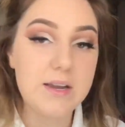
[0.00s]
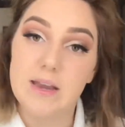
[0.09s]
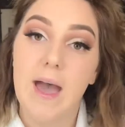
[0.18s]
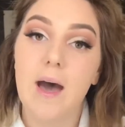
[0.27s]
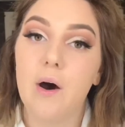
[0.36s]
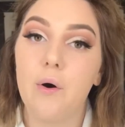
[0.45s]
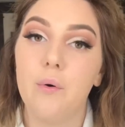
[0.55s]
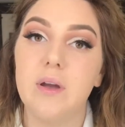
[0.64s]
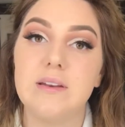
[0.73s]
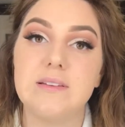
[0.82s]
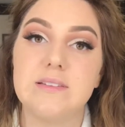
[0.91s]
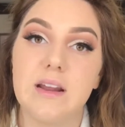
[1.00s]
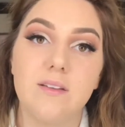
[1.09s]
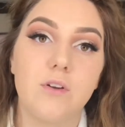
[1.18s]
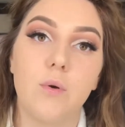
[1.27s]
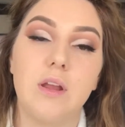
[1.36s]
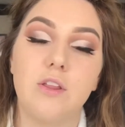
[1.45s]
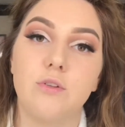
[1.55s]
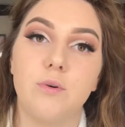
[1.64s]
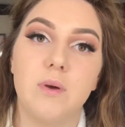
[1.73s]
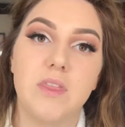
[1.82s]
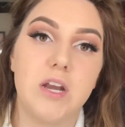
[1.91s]
now, instead of going
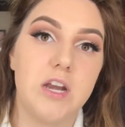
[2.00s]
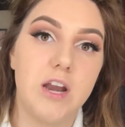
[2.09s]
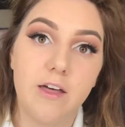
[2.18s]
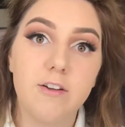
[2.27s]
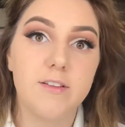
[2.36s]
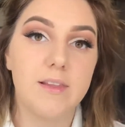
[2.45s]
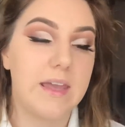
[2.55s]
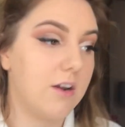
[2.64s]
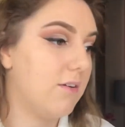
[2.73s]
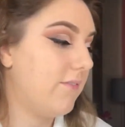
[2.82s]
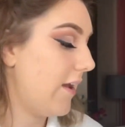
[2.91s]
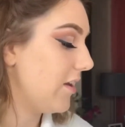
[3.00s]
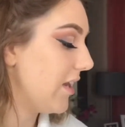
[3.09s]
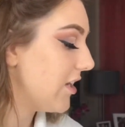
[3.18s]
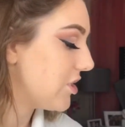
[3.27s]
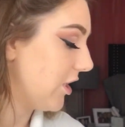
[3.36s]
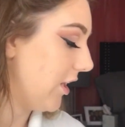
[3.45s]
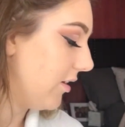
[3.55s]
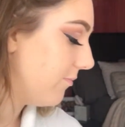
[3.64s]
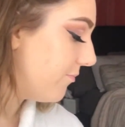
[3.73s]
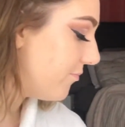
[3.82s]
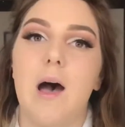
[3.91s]
through with another layer of
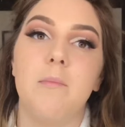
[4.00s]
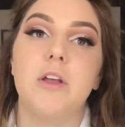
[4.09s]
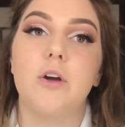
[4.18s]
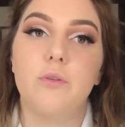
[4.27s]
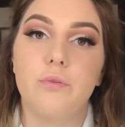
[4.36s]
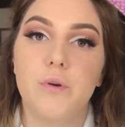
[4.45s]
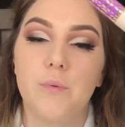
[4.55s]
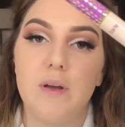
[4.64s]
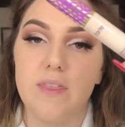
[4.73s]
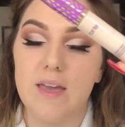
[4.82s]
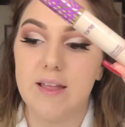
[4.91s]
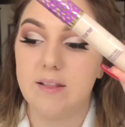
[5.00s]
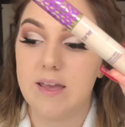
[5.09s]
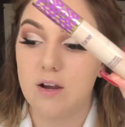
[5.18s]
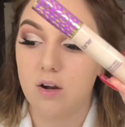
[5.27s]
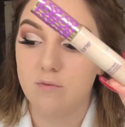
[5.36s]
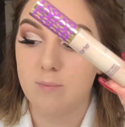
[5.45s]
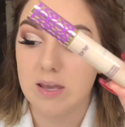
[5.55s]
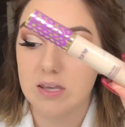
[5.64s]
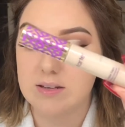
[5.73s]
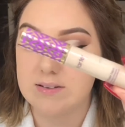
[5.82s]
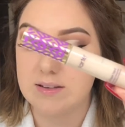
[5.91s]
foundation, I'm going to go through with a layer of
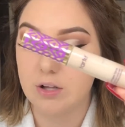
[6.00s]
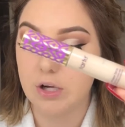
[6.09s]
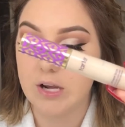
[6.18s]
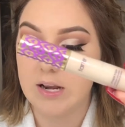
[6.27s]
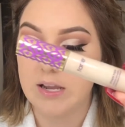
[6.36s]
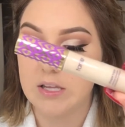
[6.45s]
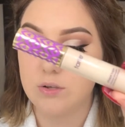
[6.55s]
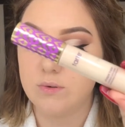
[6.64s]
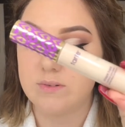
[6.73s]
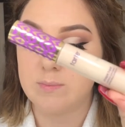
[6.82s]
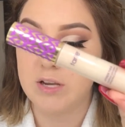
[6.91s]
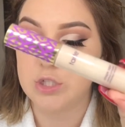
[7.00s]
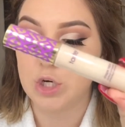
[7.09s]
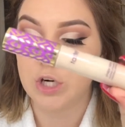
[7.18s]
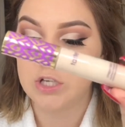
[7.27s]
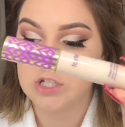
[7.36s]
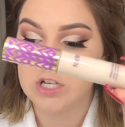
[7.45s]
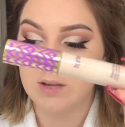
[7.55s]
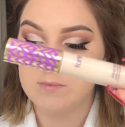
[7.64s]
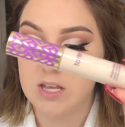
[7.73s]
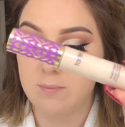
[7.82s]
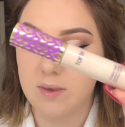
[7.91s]
my concealer, and I use my Tarte
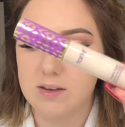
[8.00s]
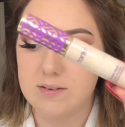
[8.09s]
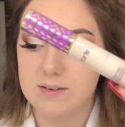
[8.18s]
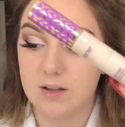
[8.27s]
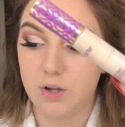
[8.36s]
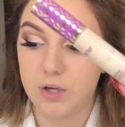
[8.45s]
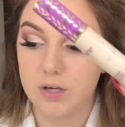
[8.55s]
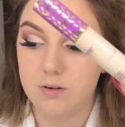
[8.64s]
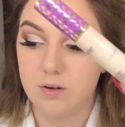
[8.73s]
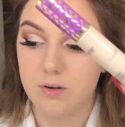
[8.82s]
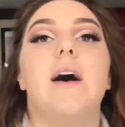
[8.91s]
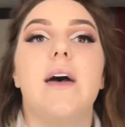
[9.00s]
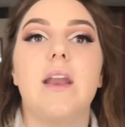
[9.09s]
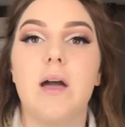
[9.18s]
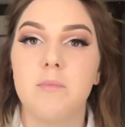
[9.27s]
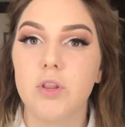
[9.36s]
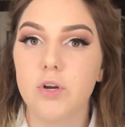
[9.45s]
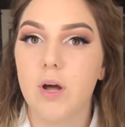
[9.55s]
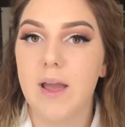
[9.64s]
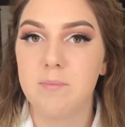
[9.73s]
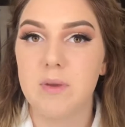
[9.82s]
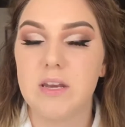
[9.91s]
Shape Tape Concealer. And I'm a little
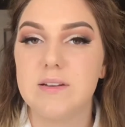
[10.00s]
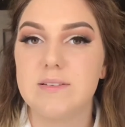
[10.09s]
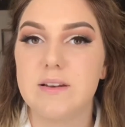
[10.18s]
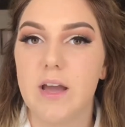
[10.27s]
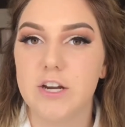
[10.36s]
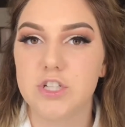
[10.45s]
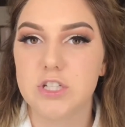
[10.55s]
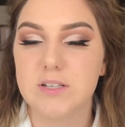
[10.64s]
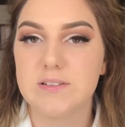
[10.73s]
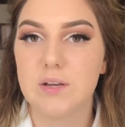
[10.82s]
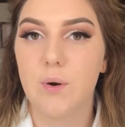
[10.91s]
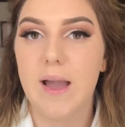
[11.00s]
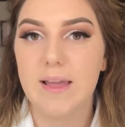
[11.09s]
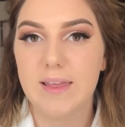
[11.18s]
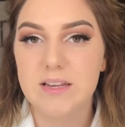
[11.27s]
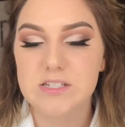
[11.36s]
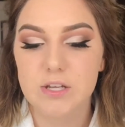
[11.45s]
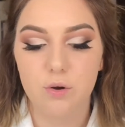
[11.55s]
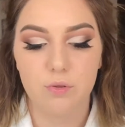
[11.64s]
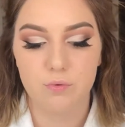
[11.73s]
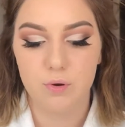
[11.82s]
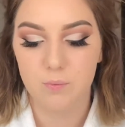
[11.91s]
high maintenance and extra, so I like to
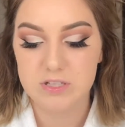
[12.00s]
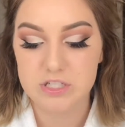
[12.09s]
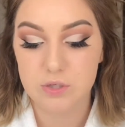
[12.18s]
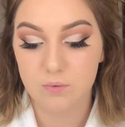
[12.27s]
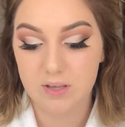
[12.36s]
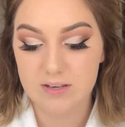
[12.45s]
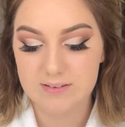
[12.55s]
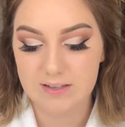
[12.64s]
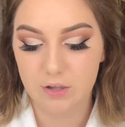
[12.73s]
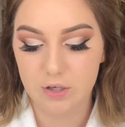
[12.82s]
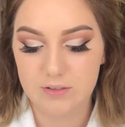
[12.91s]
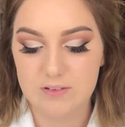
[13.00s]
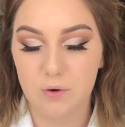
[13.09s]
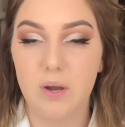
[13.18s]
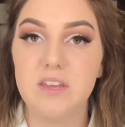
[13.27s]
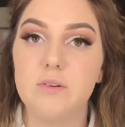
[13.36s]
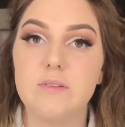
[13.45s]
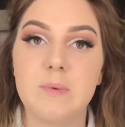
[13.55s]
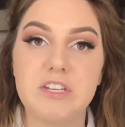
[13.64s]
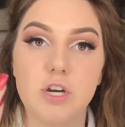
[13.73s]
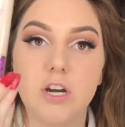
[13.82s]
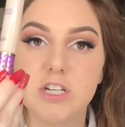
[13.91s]
go through with 2 concealers. So I use
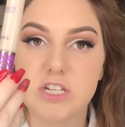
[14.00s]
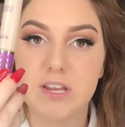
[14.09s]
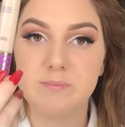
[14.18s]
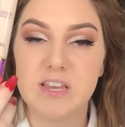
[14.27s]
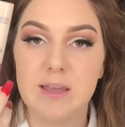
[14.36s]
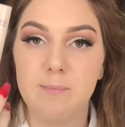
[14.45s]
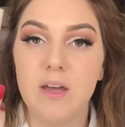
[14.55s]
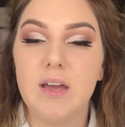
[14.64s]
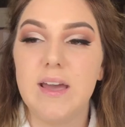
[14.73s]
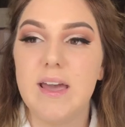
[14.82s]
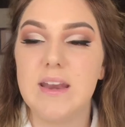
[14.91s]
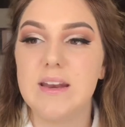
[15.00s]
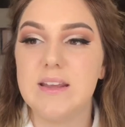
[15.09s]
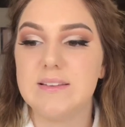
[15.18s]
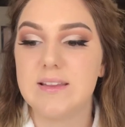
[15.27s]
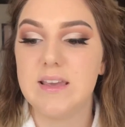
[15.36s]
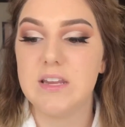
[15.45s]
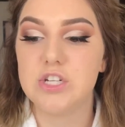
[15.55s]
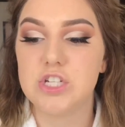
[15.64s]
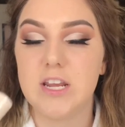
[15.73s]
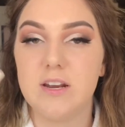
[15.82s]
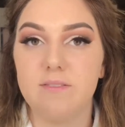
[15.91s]
my Tarte Shape Tape, and it is in
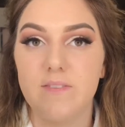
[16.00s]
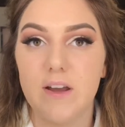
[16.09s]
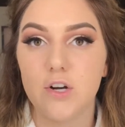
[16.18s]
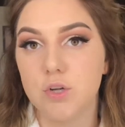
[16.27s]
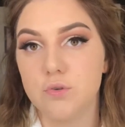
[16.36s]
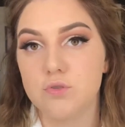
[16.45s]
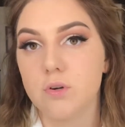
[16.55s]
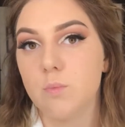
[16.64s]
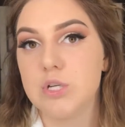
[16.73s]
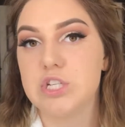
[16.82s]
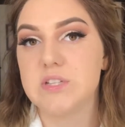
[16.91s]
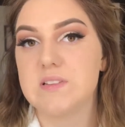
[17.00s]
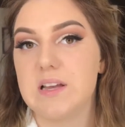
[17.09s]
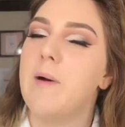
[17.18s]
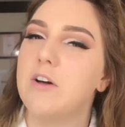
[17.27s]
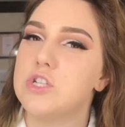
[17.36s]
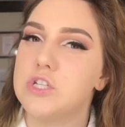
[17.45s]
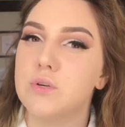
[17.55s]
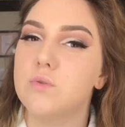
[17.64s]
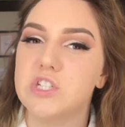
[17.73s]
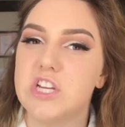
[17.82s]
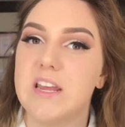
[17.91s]
shade Fair Neutral, which is about
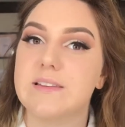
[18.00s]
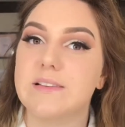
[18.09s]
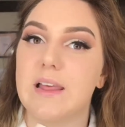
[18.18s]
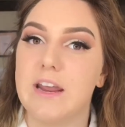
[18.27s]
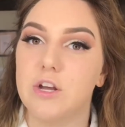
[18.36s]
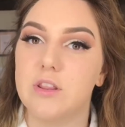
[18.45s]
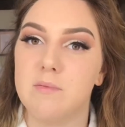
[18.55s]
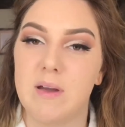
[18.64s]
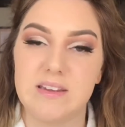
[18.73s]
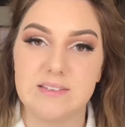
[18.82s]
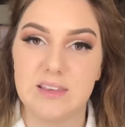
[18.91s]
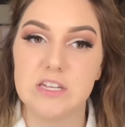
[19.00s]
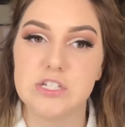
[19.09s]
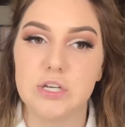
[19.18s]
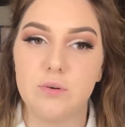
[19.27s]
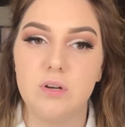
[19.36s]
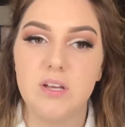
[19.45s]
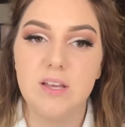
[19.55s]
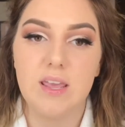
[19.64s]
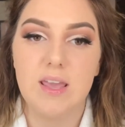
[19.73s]
2 shades lighter than my skin tone.